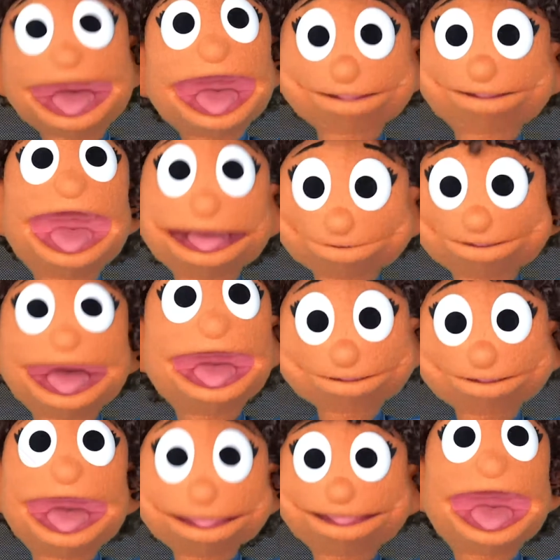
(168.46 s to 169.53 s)
Sounds
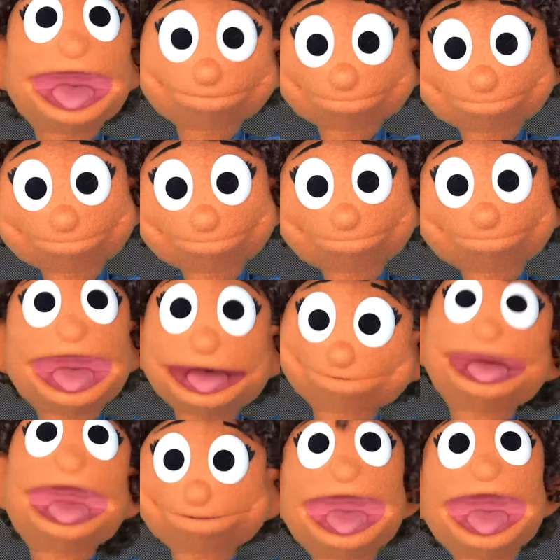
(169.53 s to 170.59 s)
good to me. Let's
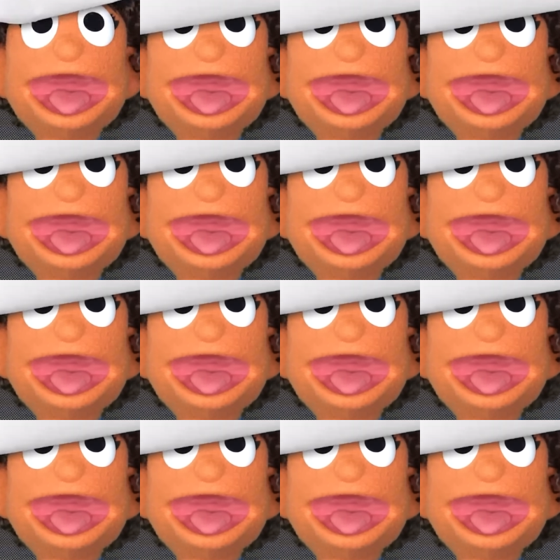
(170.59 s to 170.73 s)
hear